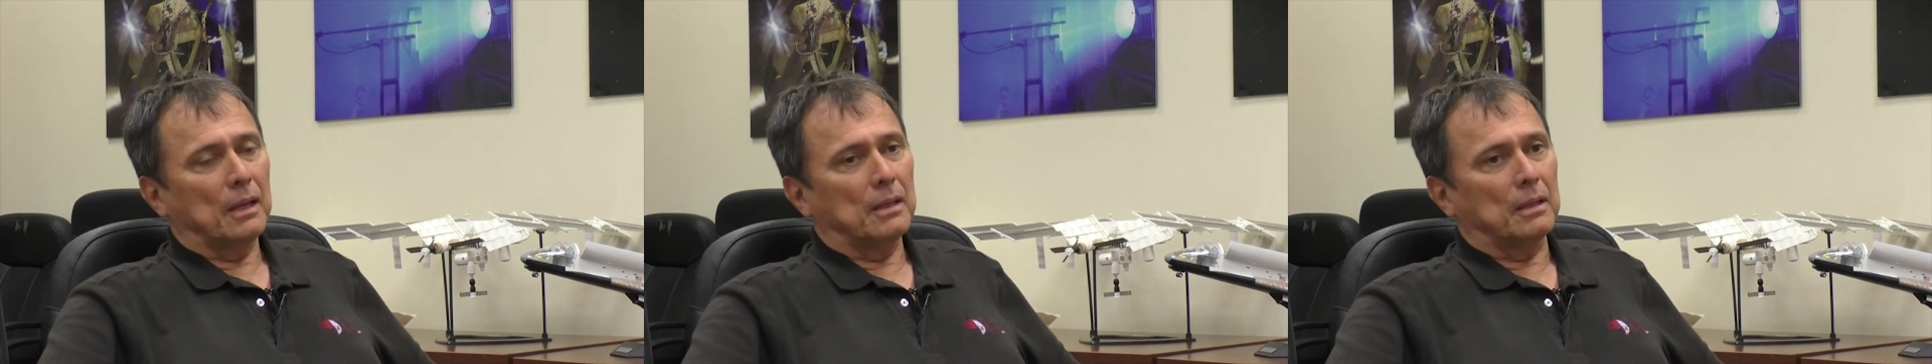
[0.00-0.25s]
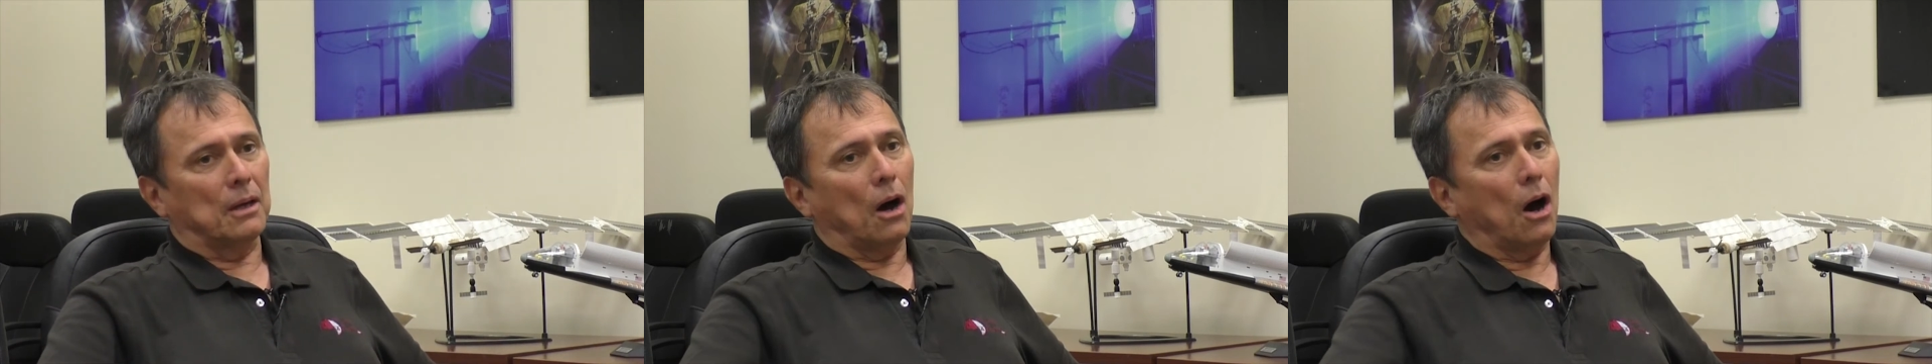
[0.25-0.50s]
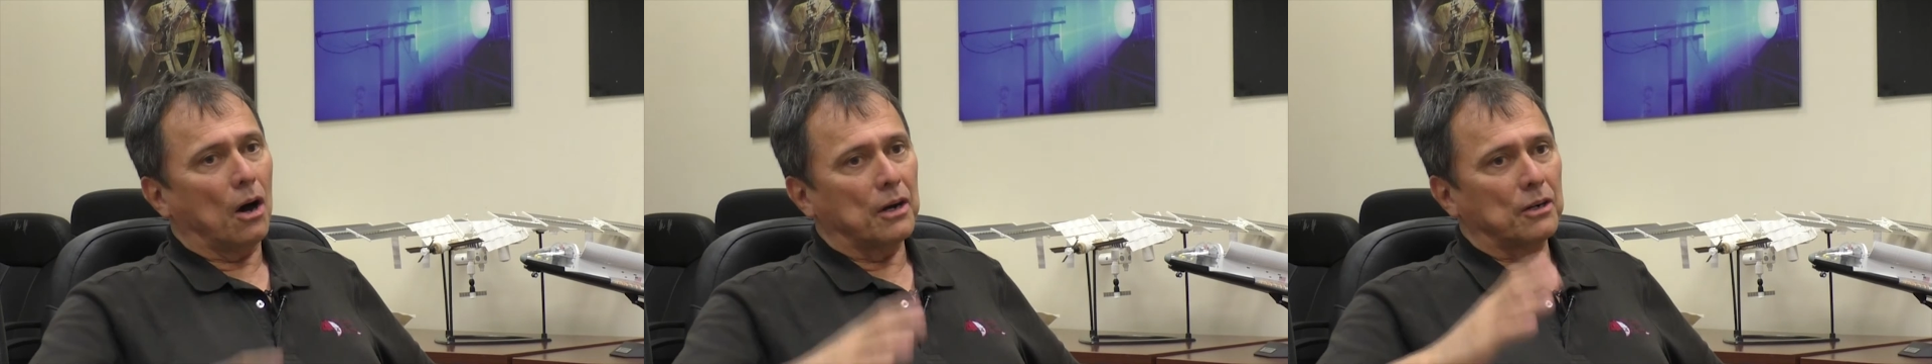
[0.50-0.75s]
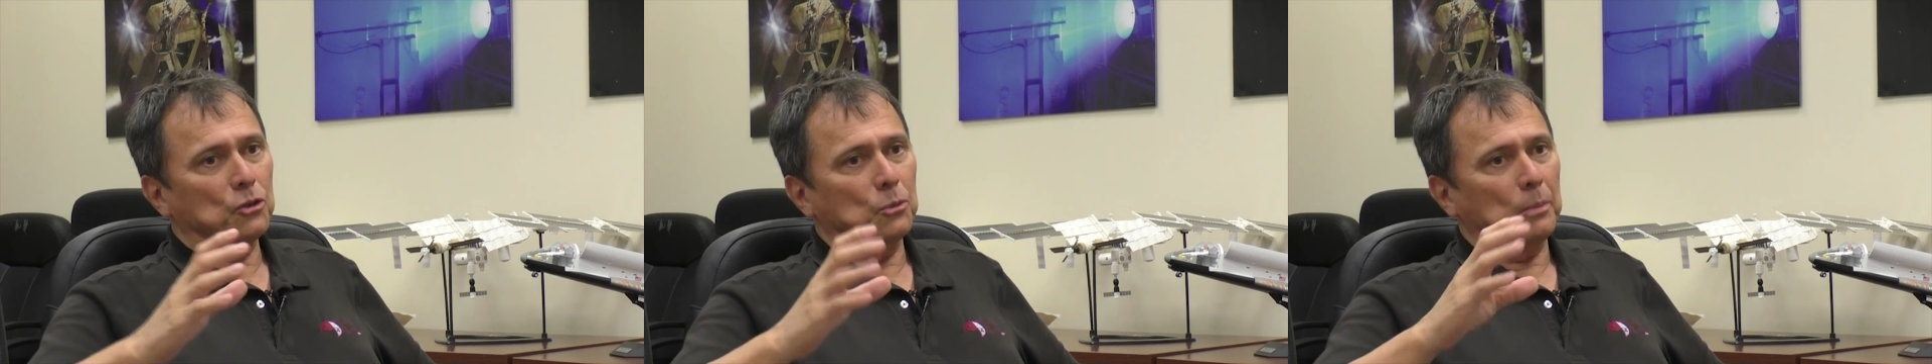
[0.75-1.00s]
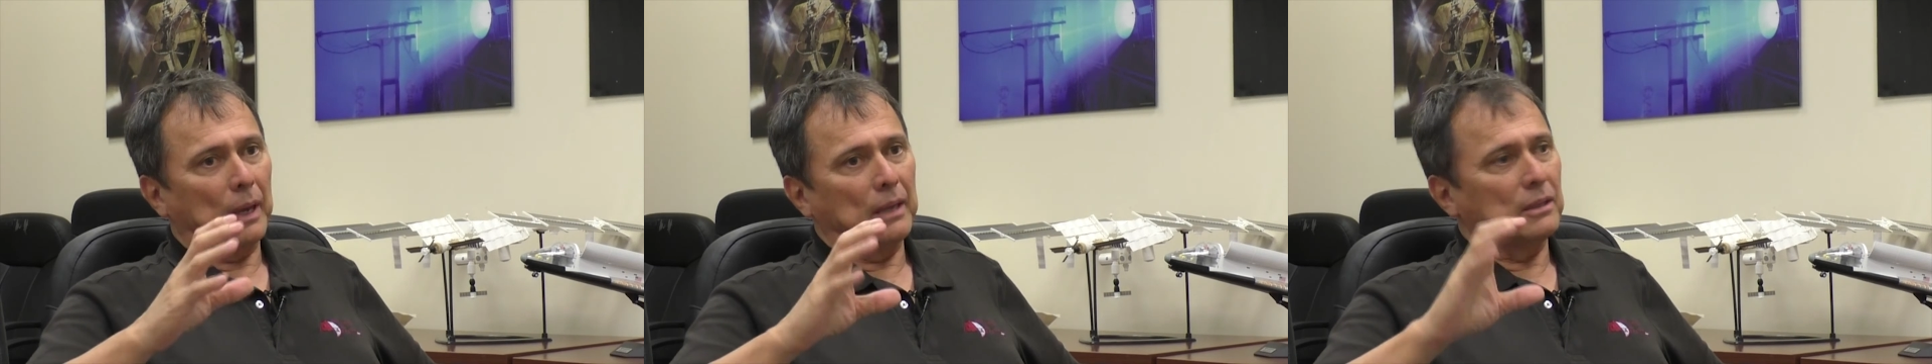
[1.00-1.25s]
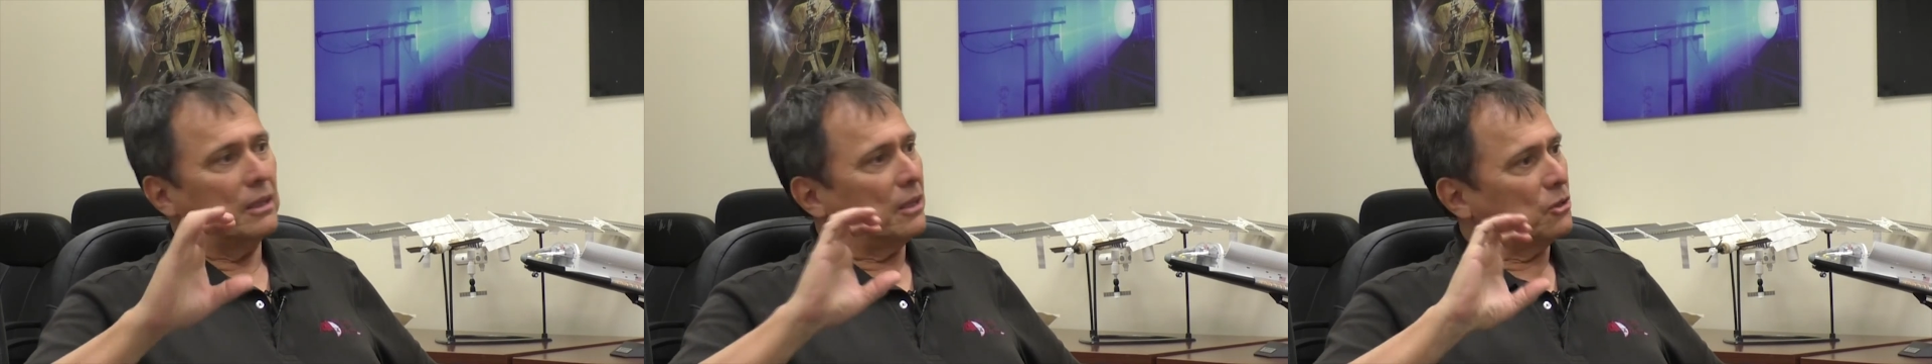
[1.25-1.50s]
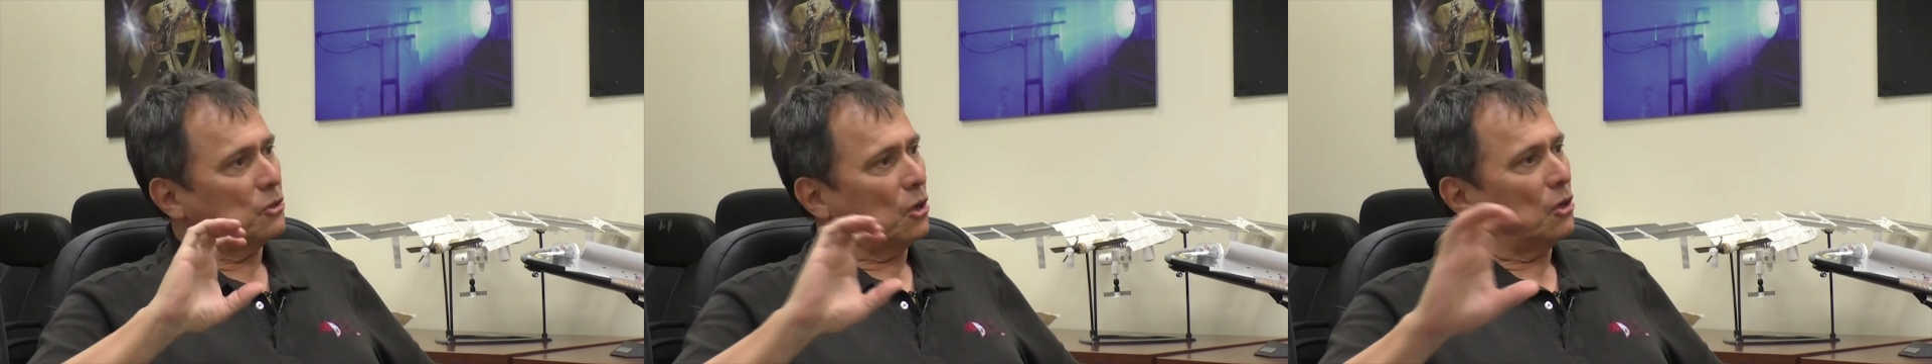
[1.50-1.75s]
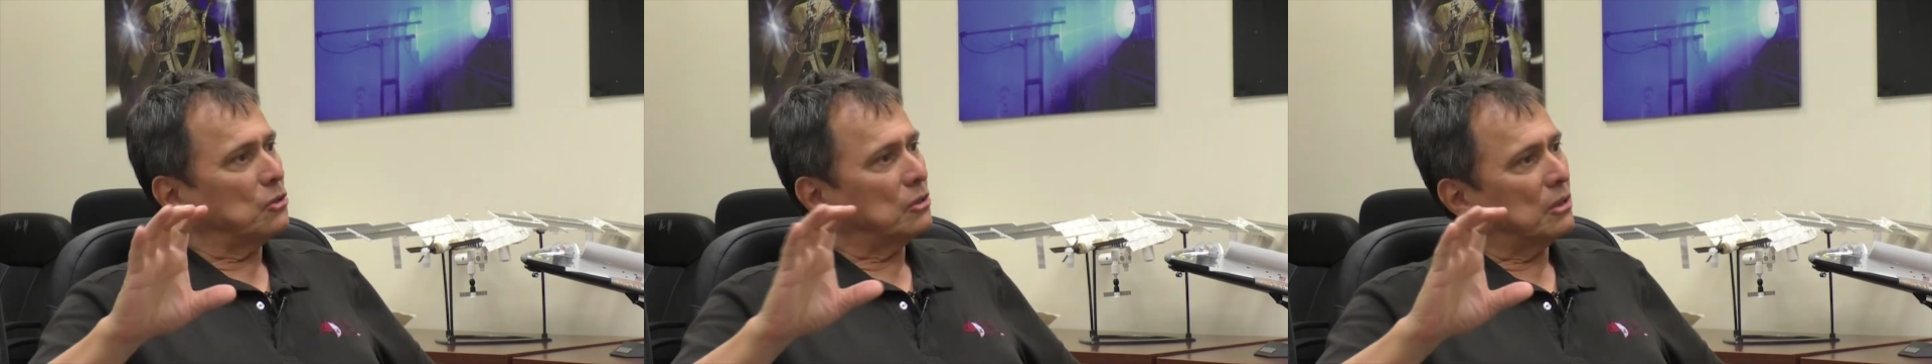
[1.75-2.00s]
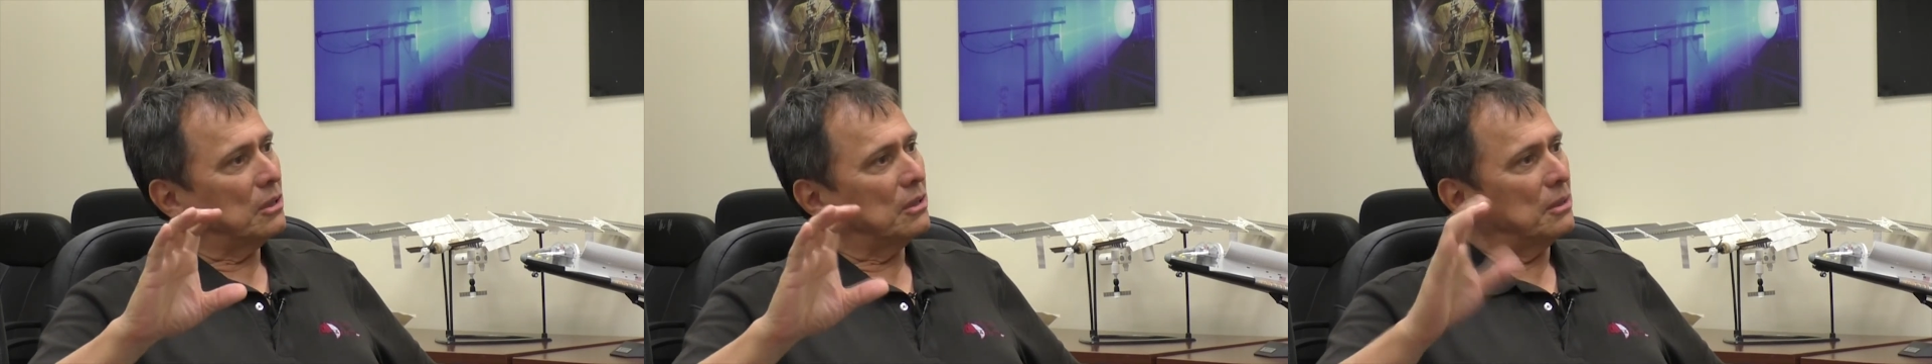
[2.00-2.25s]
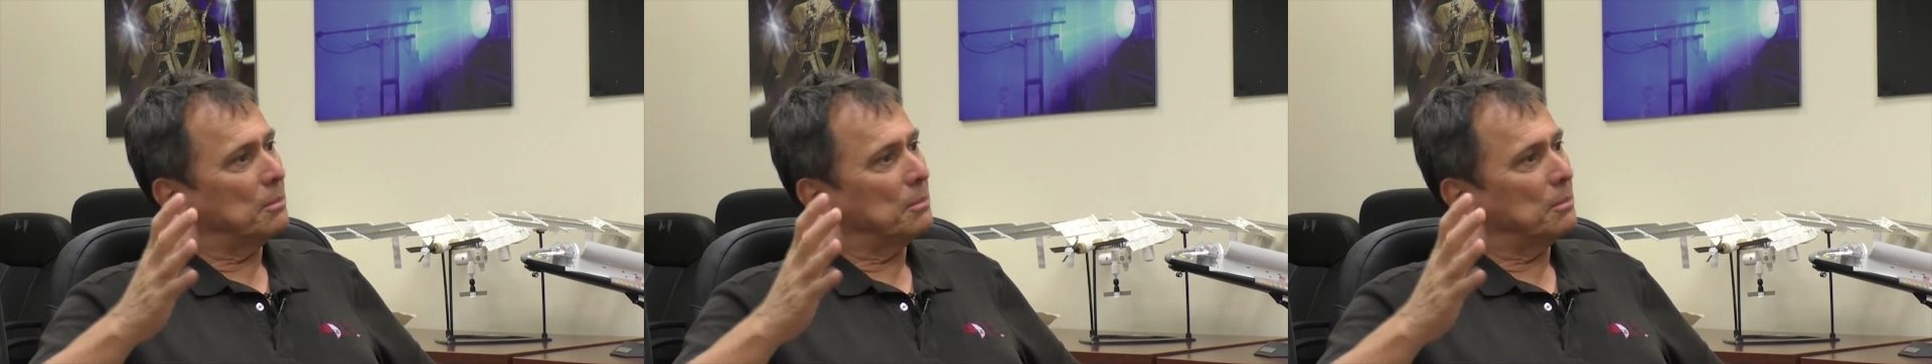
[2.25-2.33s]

The hotter you make the exhaust,